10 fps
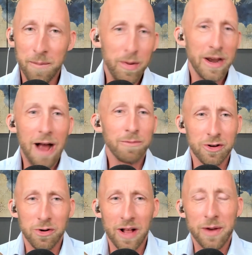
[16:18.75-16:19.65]
But I'm
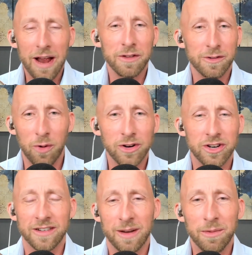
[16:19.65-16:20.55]
so glad we have this war
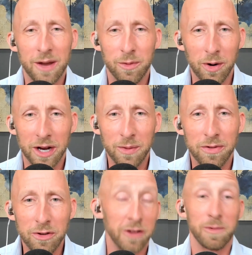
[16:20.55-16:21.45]
chest. I'm glad we're working
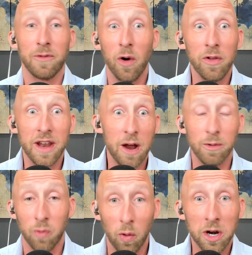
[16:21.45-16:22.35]
with you because before then I
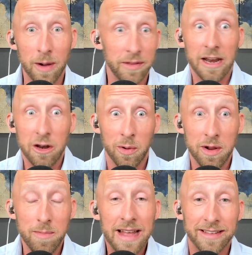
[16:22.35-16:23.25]
was worried about that. I didn't know what
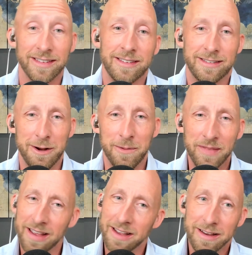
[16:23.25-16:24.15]
it meant. So
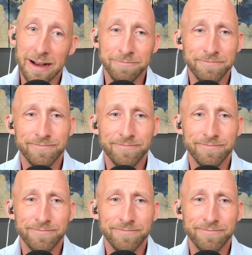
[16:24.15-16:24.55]
yeah.